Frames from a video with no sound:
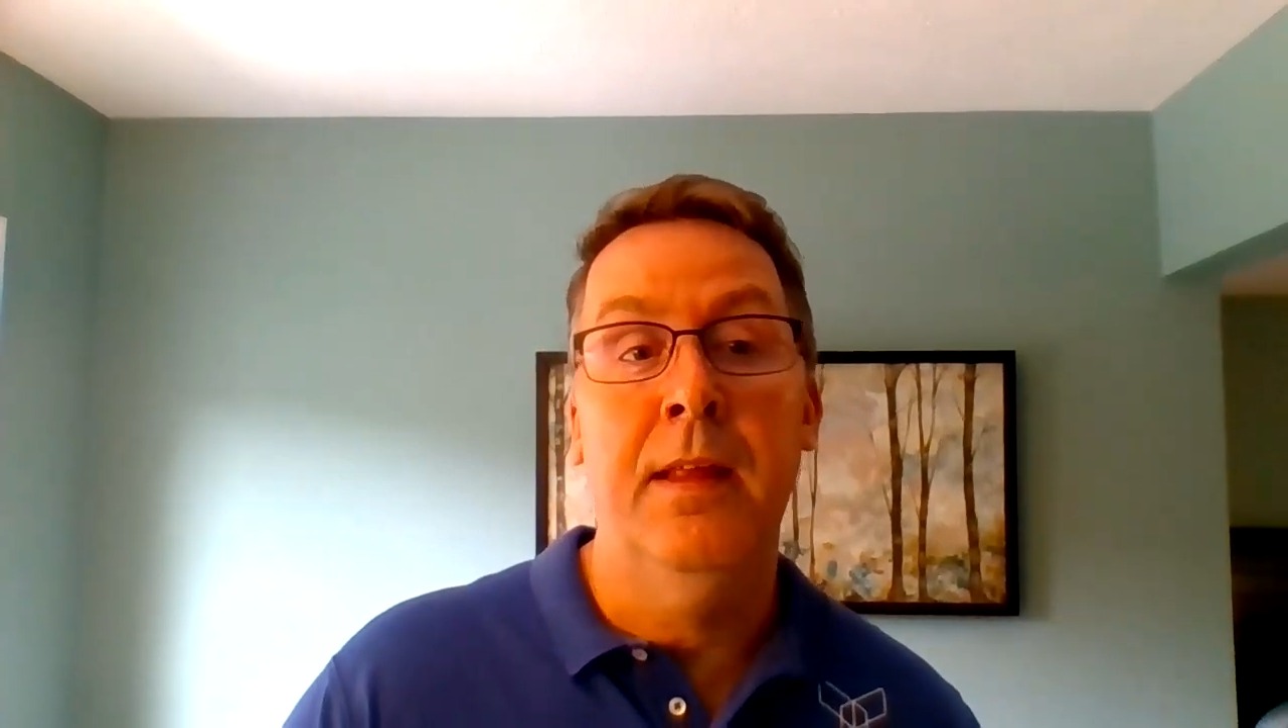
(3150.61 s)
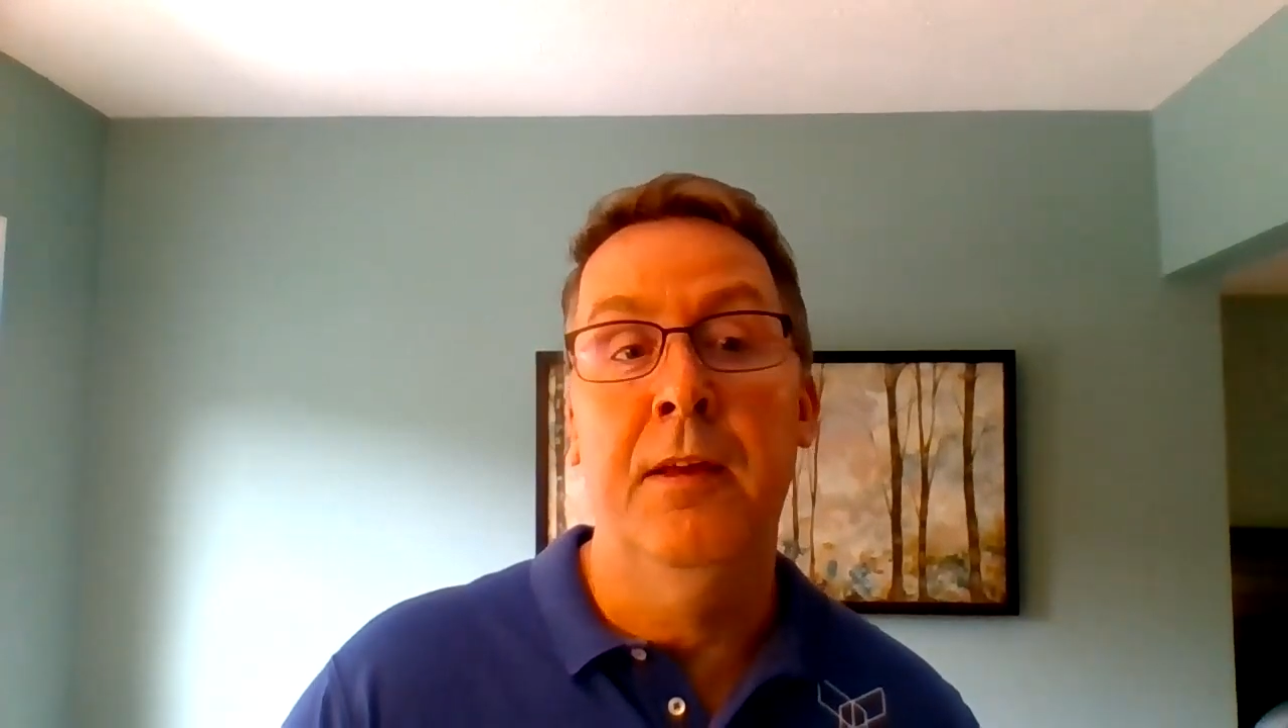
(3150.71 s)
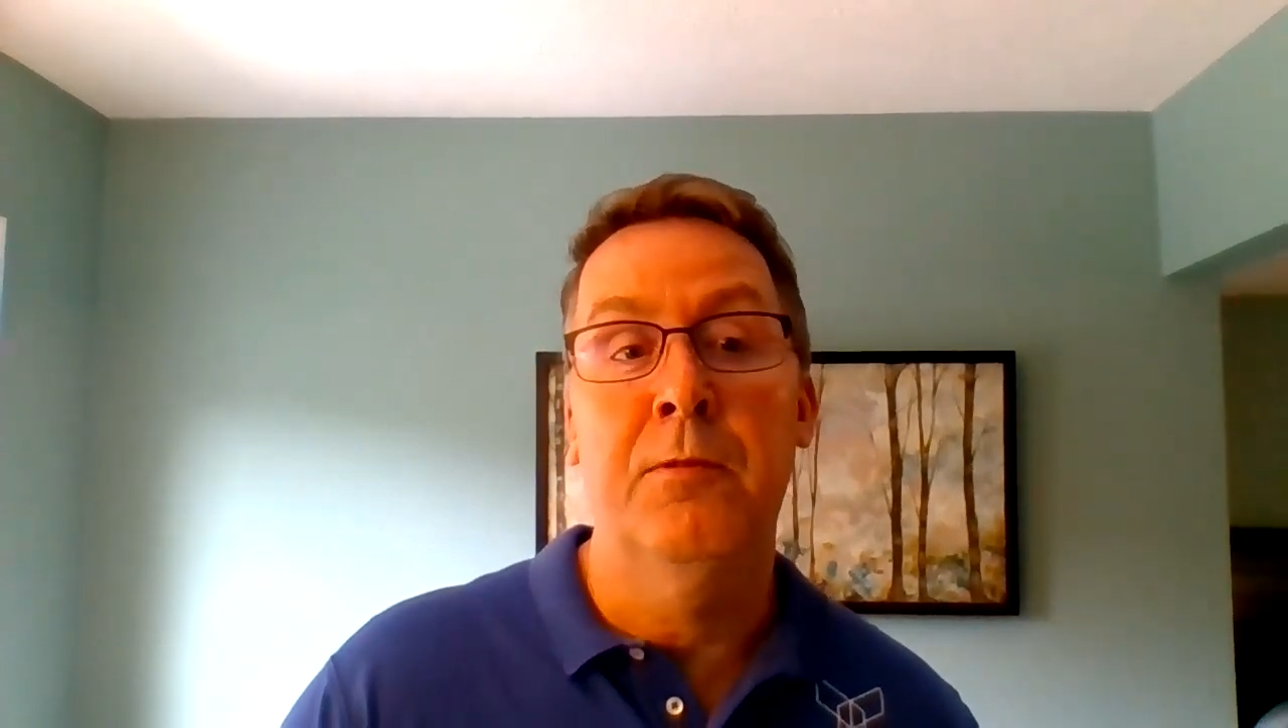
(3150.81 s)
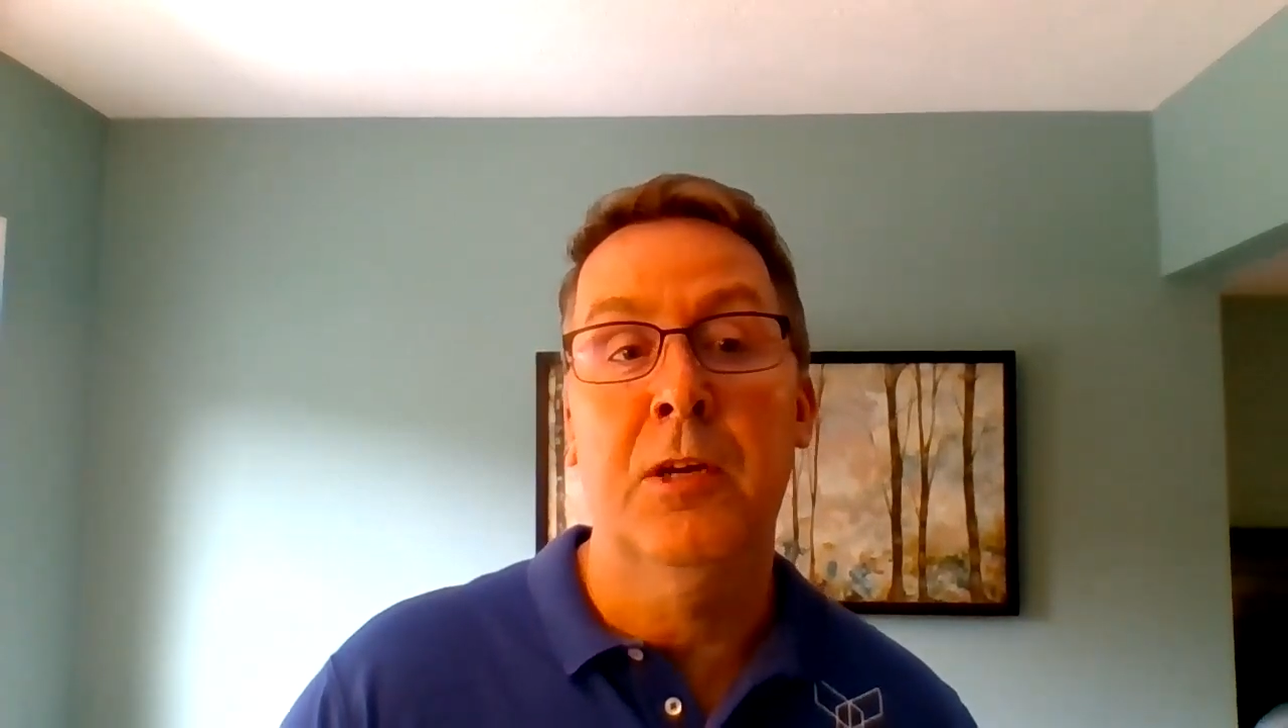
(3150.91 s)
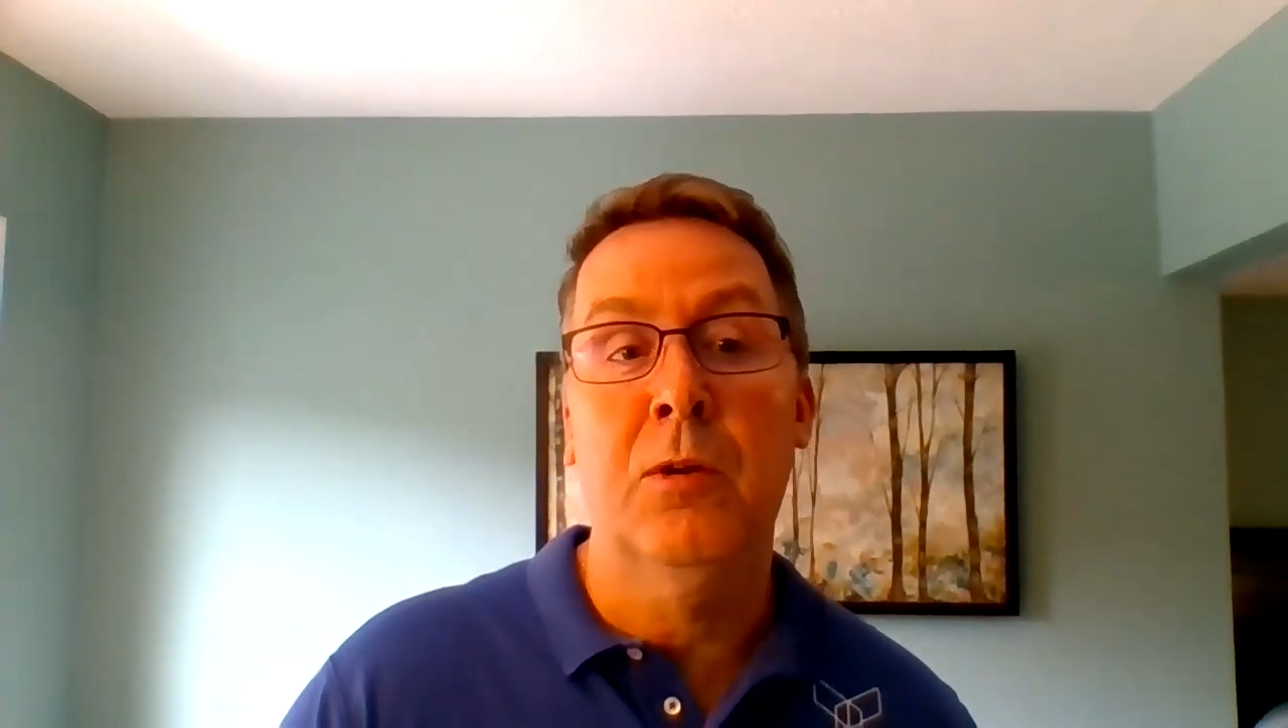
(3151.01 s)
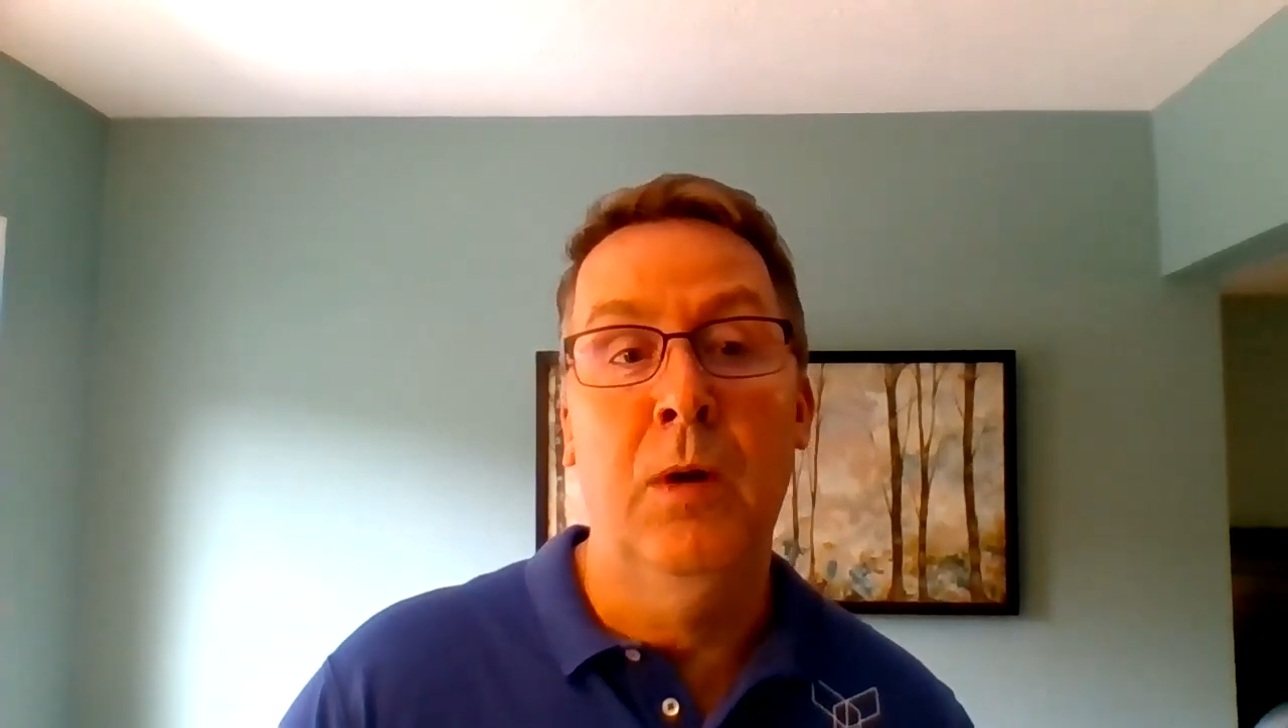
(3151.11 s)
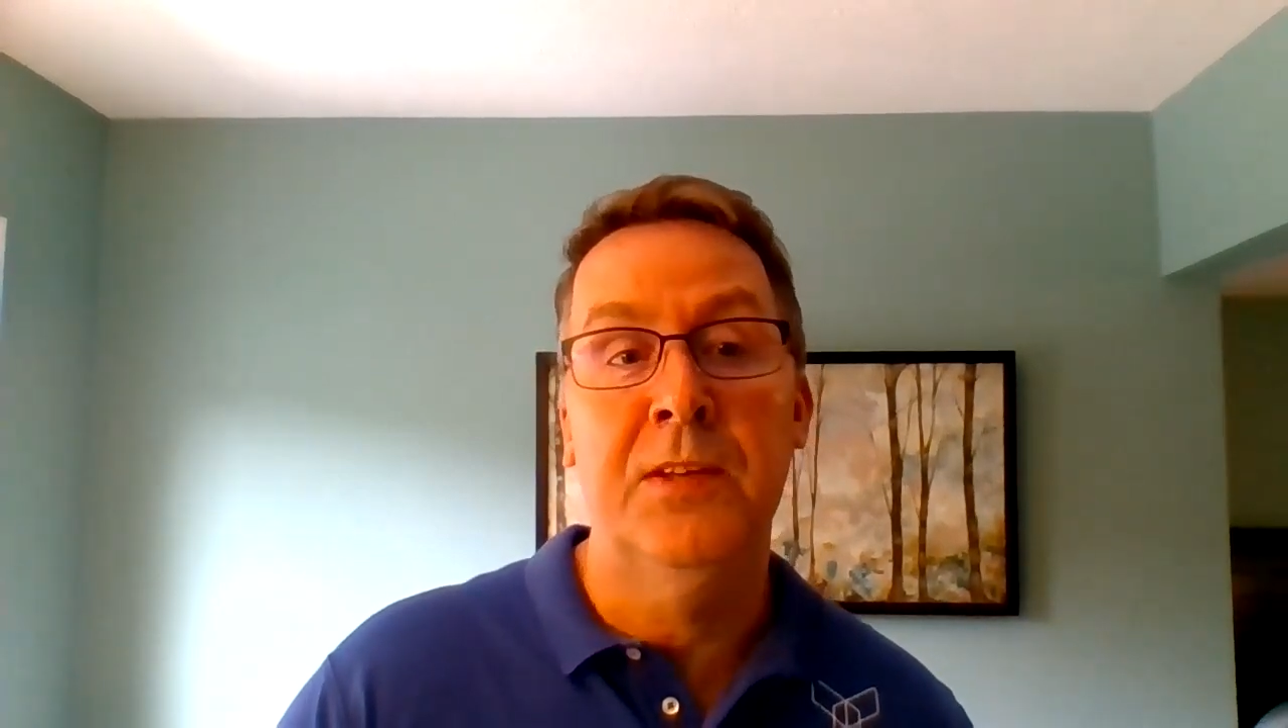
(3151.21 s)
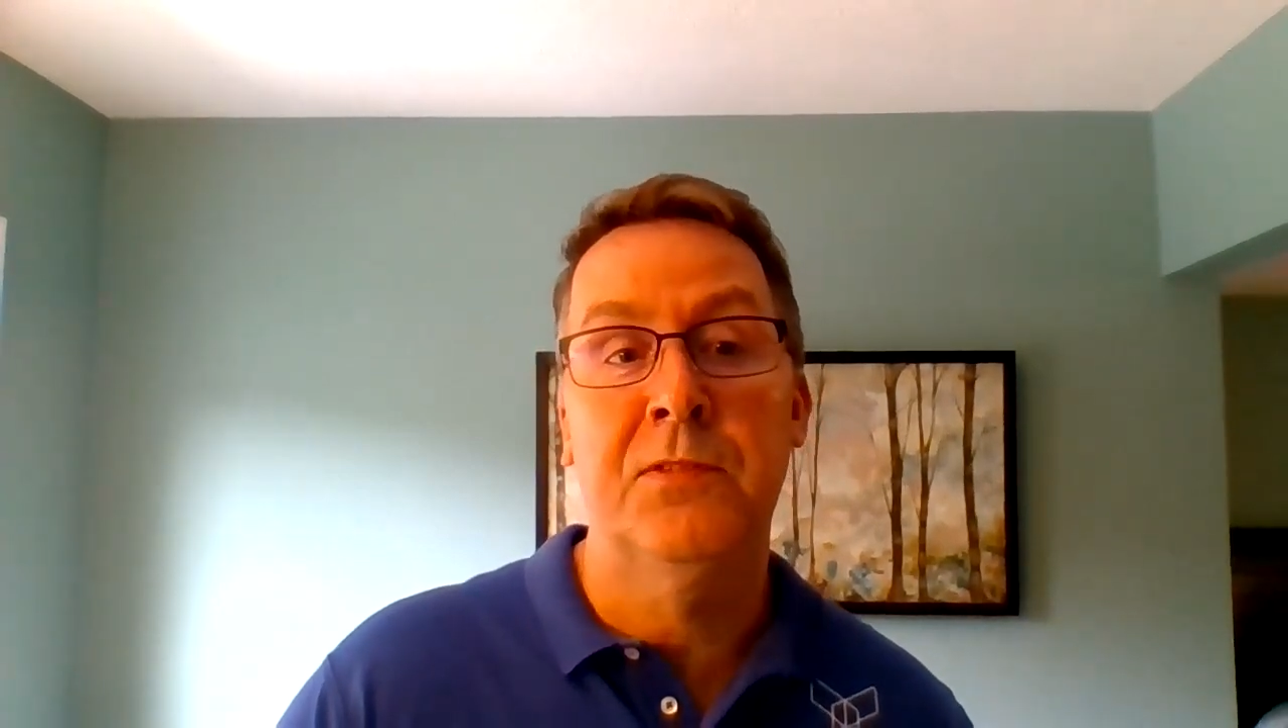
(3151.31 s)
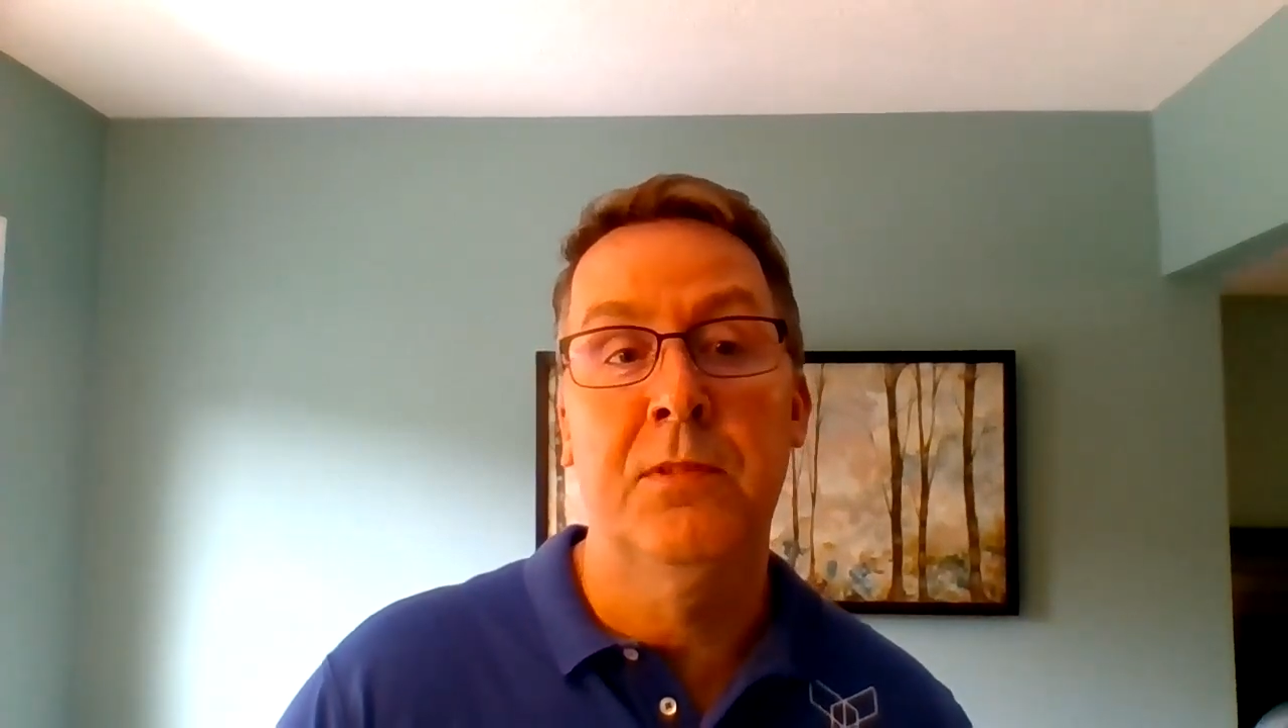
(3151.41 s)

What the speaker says: a request